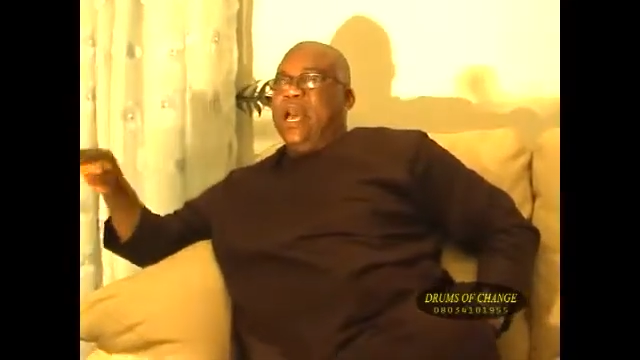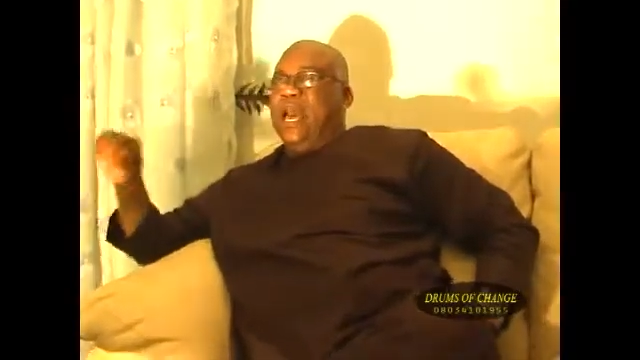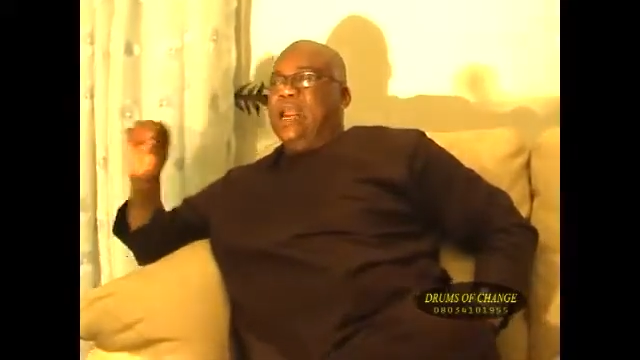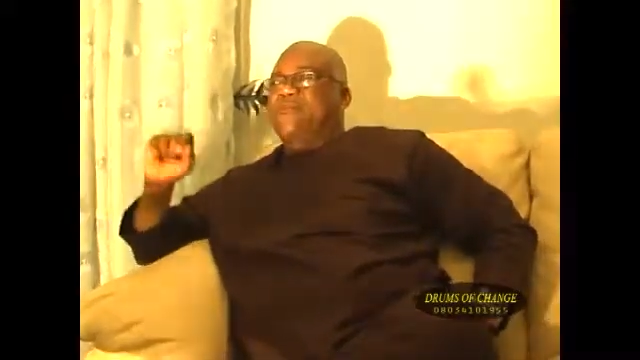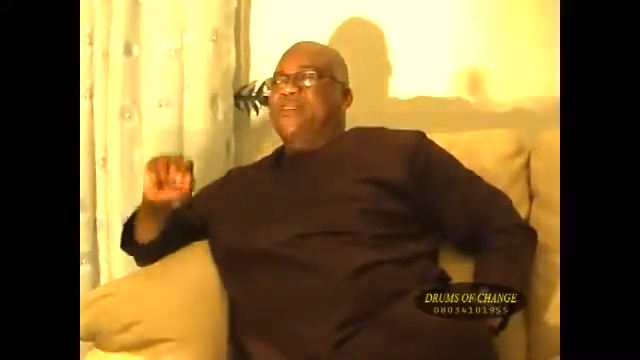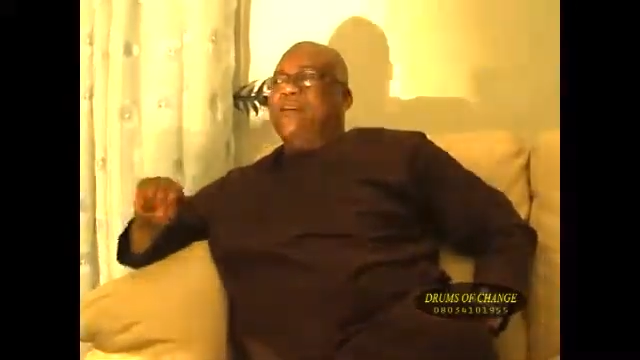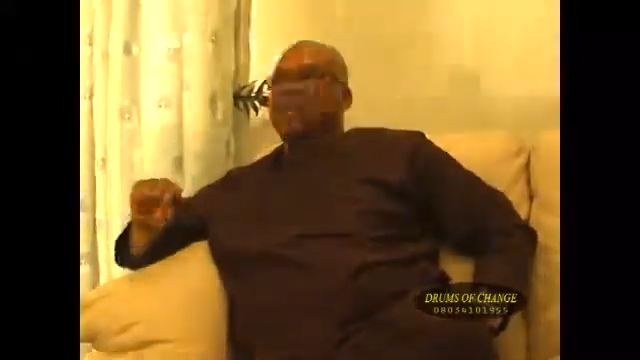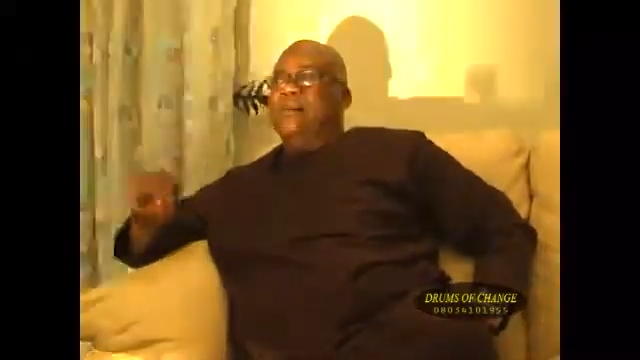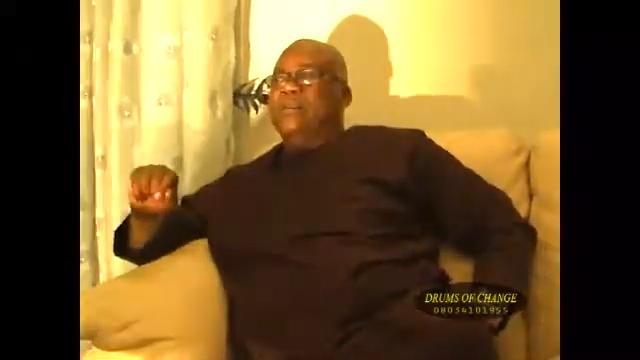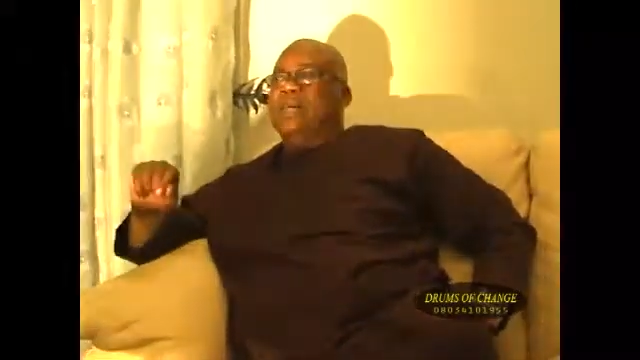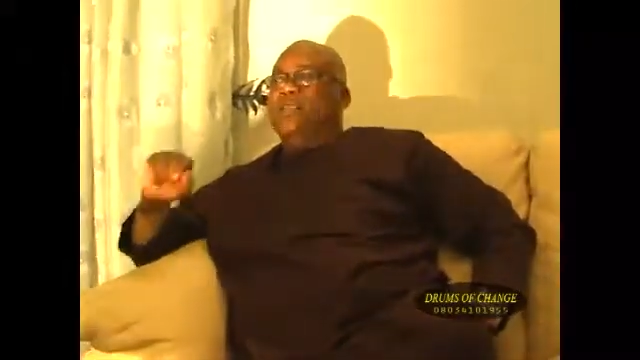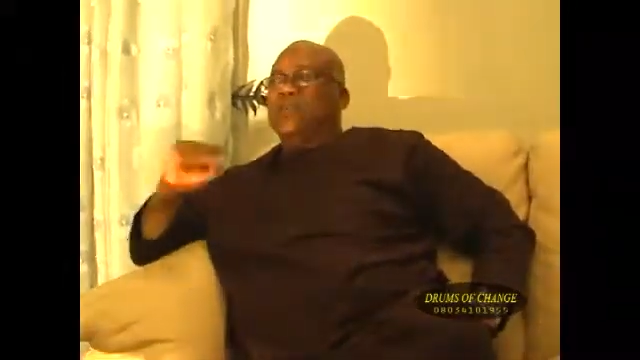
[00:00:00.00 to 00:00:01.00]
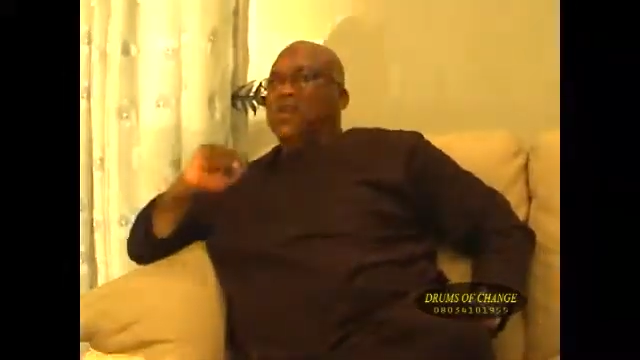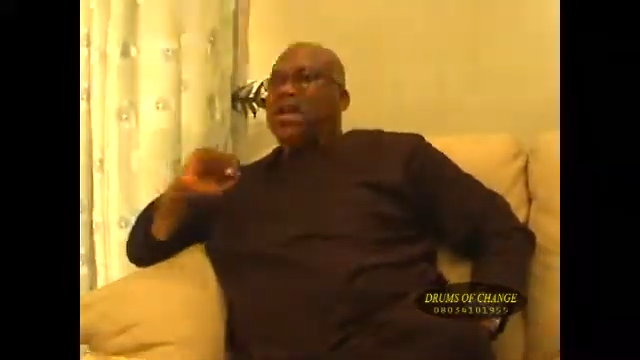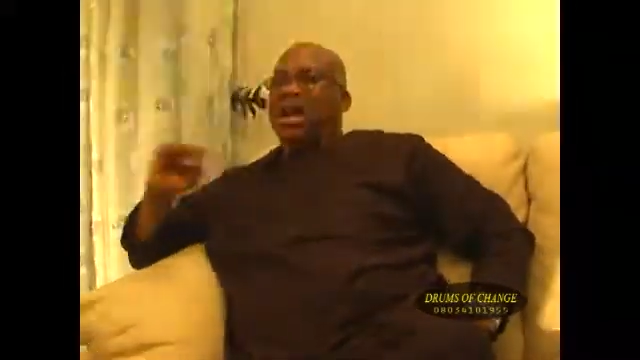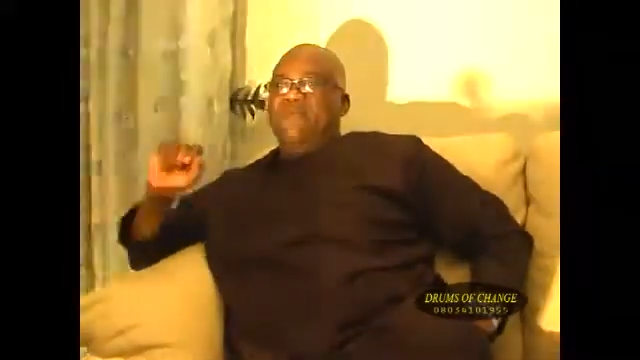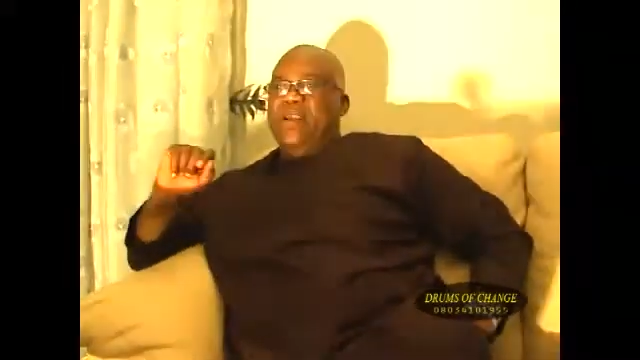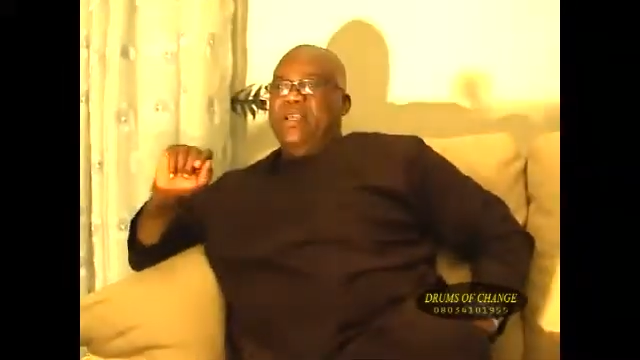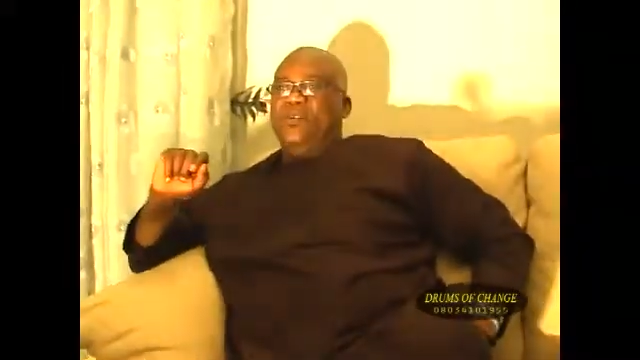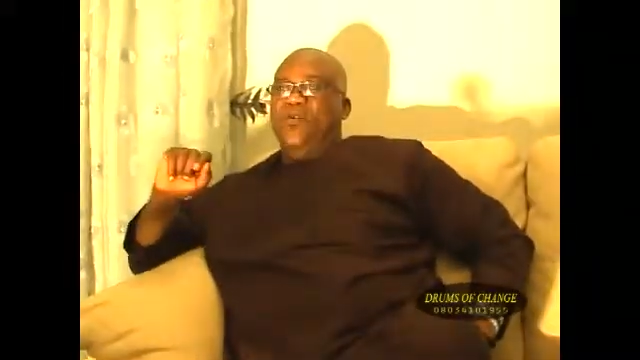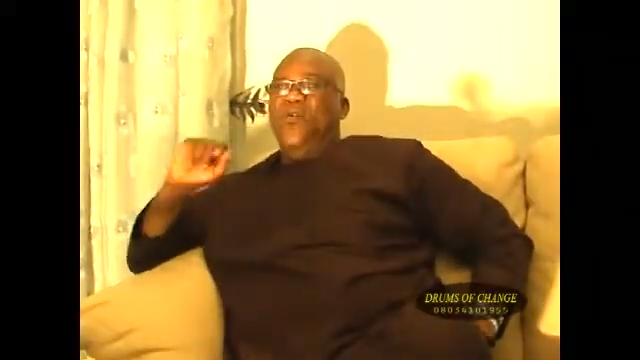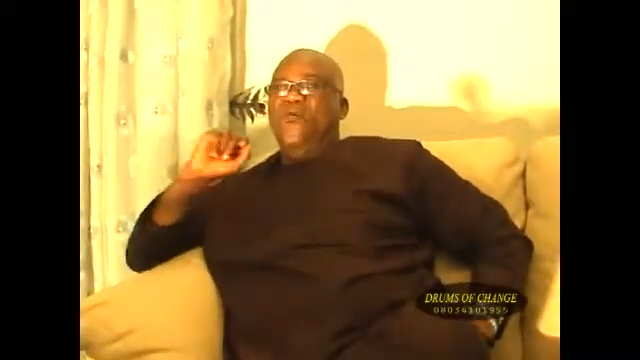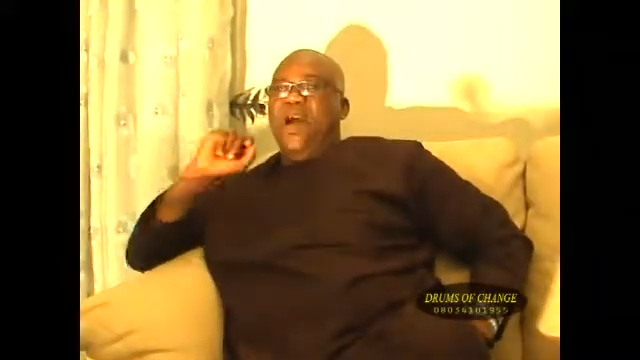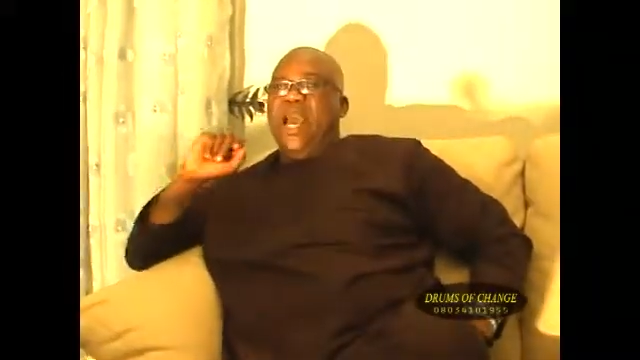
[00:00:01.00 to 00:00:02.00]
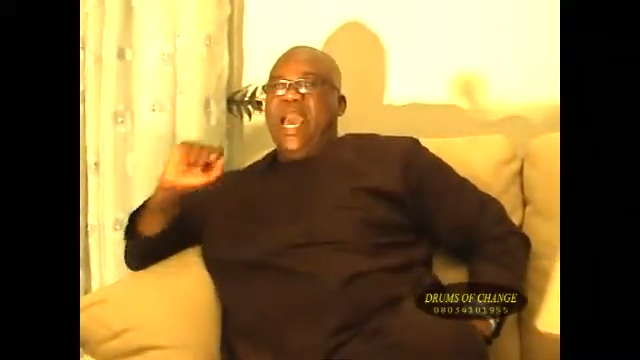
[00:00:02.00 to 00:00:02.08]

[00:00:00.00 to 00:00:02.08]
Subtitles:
and I found out that on the average, over